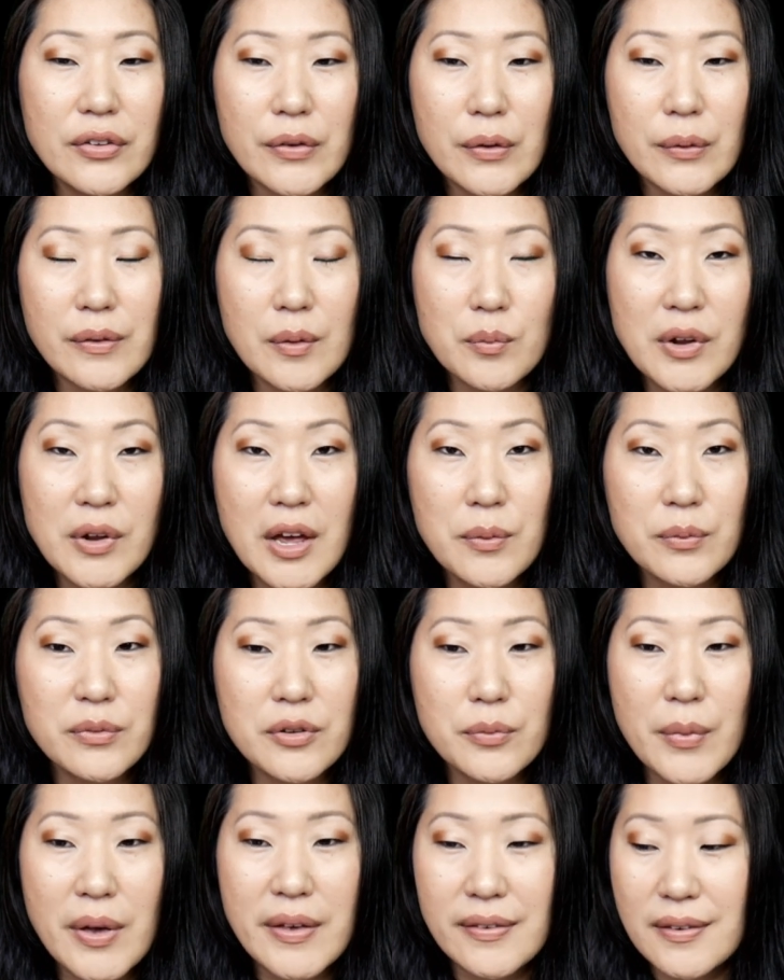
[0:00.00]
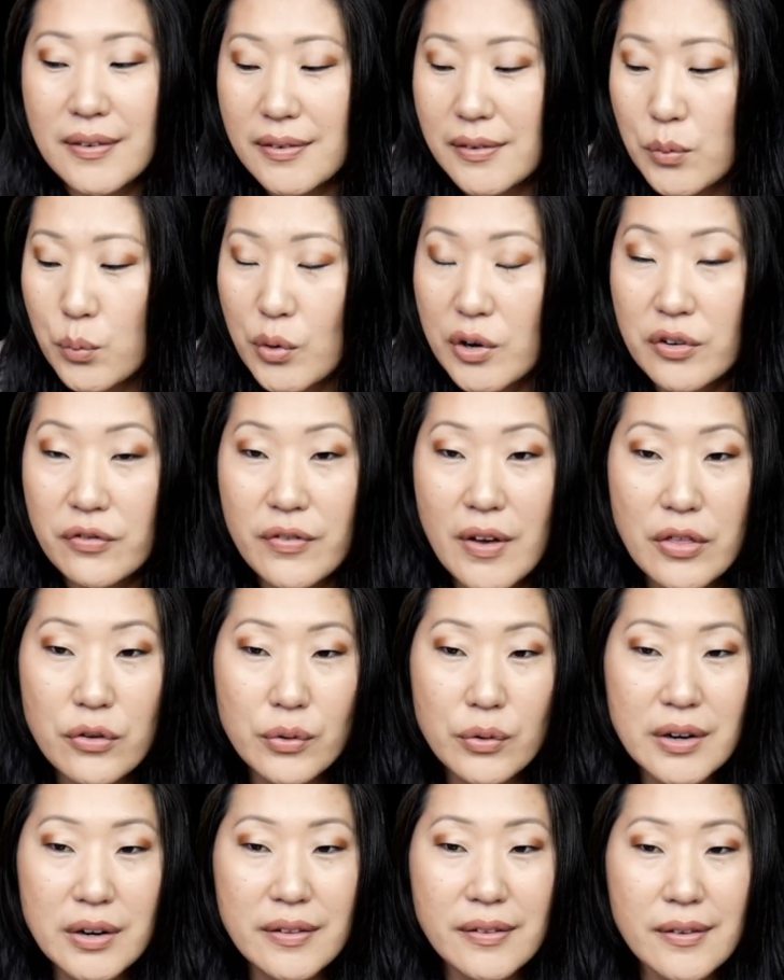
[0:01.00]
So sometimes you may see some weird
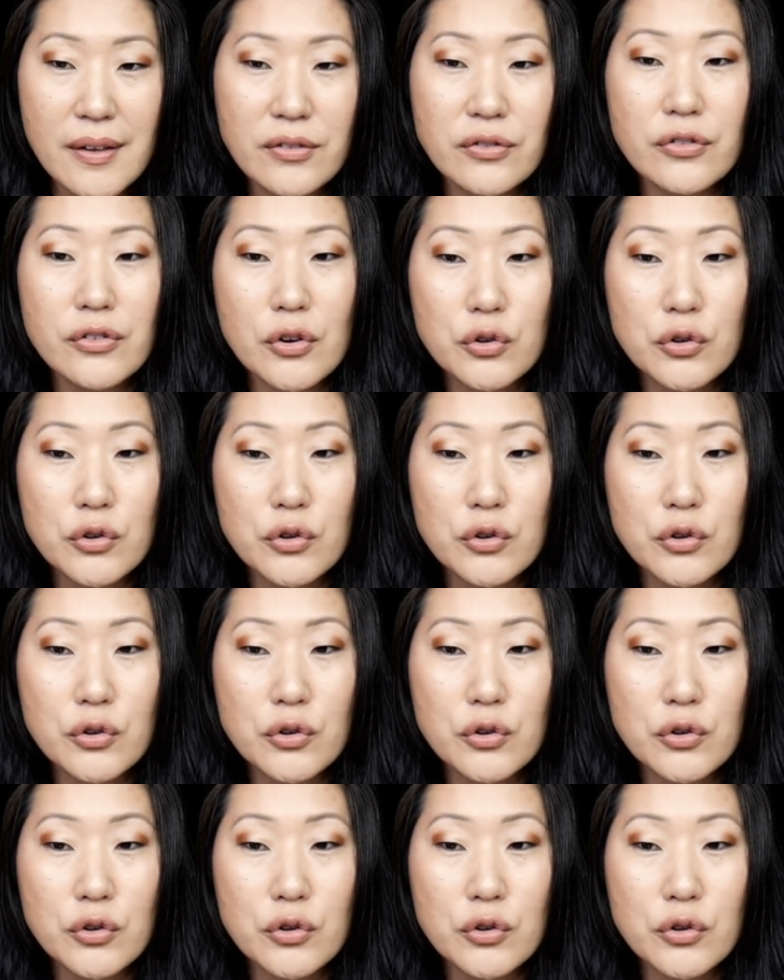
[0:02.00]
feathering and such.